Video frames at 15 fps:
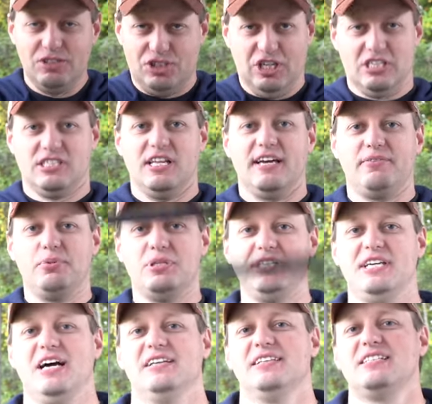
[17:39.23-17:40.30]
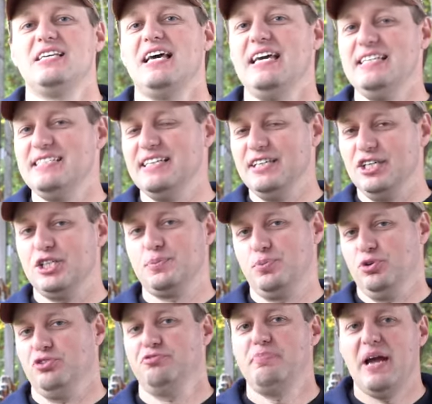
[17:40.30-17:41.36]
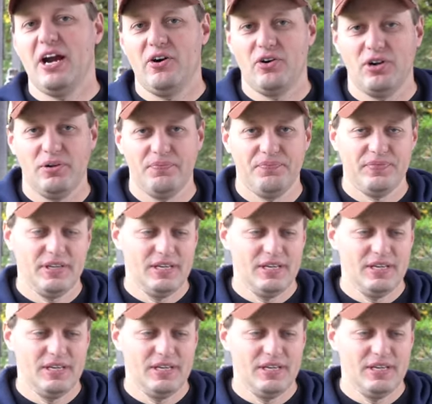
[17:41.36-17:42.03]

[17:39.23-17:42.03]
just like we see on this 18 inch proof barrel.